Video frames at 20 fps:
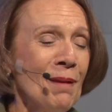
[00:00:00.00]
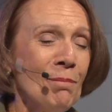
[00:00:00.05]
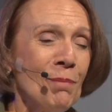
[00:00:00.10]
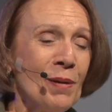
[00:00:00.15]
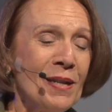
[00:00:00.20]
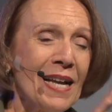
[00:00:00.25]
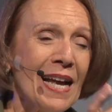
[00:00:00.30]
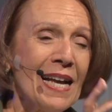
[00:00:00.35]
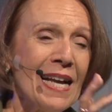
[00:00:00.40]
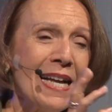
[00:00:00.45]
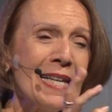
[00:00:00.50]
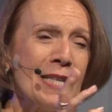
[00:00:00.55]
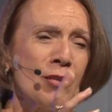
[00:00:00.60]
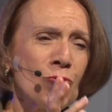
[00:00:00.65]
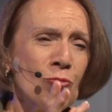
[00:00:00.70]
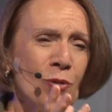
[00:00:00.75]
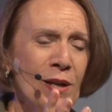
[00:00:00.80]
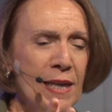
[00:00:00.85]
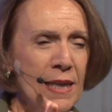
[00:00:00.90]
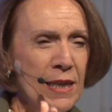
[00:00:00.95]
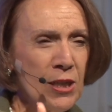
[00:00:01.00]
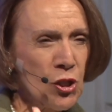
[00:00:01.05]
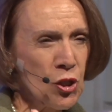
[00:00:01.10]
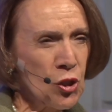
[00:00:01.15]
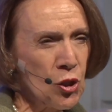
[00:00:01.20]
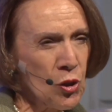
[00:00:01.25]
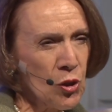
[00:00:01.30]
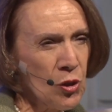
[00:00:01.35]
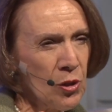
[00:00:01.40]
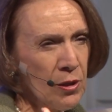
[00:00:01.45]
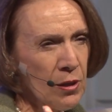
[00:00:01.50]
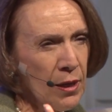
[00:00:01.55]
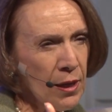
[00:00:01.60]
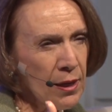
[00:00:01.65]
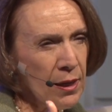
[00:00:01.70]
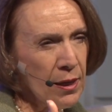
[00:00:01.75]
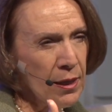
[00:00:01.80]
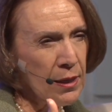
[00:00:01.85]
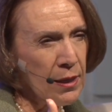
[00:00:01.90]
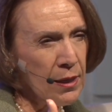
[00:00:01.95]
but it's really to
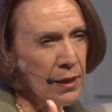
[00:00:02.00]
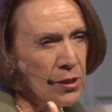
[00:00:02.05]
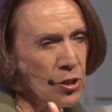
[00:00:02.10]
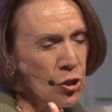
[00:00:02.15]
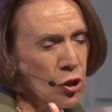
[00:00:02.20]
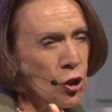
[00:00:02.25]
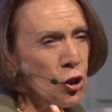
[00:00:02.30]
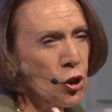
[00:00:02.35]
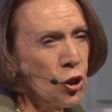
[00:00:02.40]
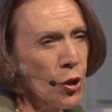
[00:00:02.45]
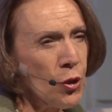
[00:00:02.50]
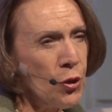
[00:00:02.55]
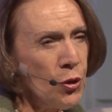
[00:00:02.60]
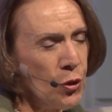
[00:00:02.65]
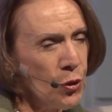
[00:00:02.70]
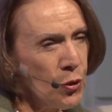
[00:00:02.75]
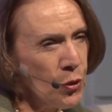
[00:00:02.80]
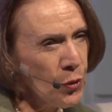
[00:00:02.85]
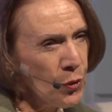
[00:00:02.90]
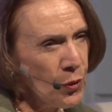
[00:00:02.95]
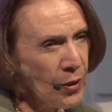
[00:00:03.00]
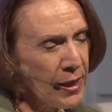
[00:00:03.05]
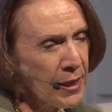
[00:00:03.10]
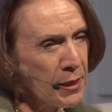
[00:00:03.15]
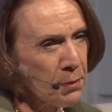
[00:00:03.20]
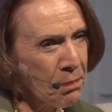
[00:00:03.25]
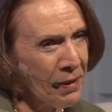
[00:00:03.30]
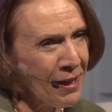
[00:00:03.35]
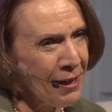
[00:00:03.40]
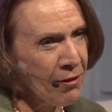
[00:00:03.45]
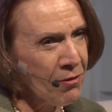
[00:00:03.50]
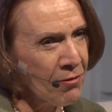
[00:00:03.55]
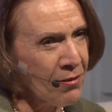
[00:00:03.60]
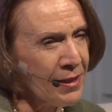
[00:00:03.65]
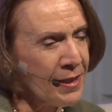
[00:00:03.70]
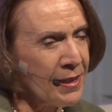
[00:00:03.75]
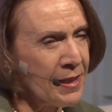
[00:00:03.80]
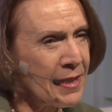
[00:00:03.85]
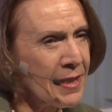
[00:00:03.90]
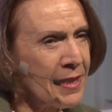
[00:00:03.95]
show you as
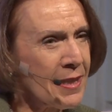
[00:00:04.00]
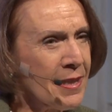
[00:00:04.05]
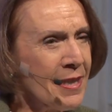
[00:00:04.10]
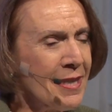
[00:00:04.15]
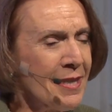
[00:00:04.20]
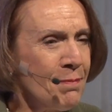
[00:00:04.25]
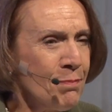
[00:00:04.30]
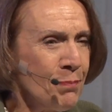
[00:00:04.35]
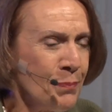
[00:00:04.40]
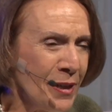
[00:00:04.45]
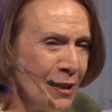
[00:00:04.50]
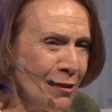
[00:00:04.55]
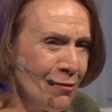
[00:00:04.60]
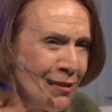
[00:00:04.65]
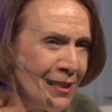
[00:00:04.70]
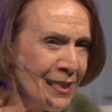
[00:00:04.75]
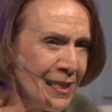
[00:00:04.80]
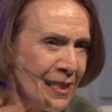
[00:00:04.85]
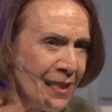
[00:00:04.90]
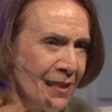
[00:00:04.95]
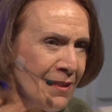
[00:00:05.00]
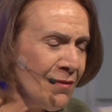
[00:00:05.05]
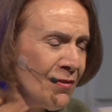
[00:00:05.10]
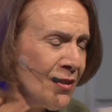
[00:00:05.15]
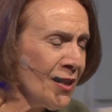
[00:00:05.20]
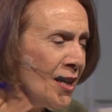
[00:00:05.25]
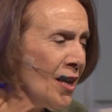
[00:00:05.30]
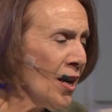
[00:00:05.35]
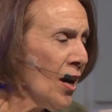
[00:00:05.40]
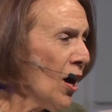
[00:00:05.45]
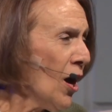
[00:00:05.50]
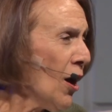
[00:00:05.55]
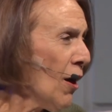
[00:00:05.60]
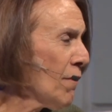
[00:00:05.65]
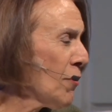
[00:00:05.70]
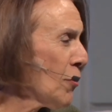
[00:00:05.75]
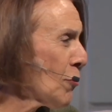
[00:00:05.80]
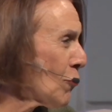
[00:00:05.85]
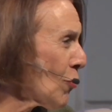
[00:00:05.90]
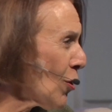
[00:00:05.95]
parents the imperative
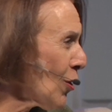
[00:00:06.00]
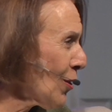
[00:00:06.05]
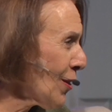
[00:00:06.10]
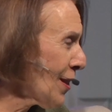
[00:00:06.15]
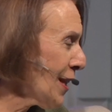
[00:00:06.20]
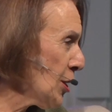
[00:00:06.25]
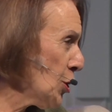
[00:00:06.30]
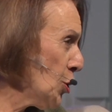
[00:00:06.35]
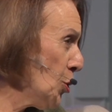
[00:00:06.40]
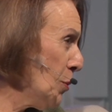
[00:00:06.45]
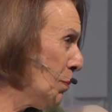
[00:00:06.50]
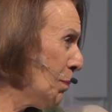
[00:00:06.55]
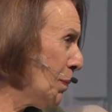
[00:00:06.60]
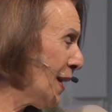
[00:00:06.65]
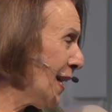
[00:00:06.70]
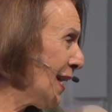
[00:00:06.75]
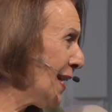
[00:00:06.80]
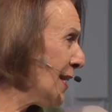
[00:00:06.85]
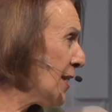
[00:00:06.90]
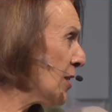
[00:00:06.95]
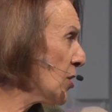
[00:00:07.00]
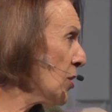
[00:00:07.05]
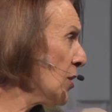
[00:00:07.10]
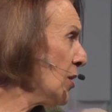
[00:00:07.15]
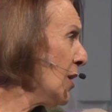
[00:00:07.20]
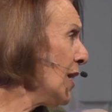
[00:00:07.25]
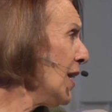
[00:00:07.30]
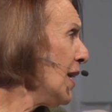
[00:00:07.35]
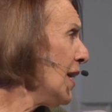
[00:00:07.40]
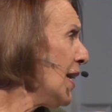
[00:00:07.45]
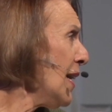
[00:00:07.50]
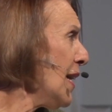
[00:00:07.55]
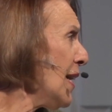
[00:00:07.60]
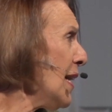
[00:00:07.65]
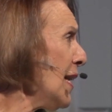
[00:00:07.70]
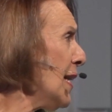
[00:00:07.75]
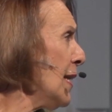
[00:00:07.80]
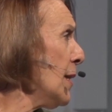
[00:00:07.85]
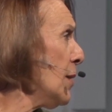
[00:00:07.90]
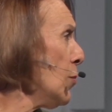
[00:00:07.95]
of the role that you play
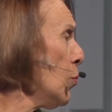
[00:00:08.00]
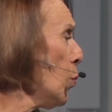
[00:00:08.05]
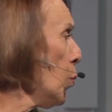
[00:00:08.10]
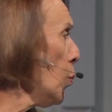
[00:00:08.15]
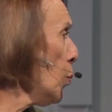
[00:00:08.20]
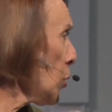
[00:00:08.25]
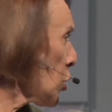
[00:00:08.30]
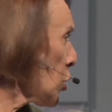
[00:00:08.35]
in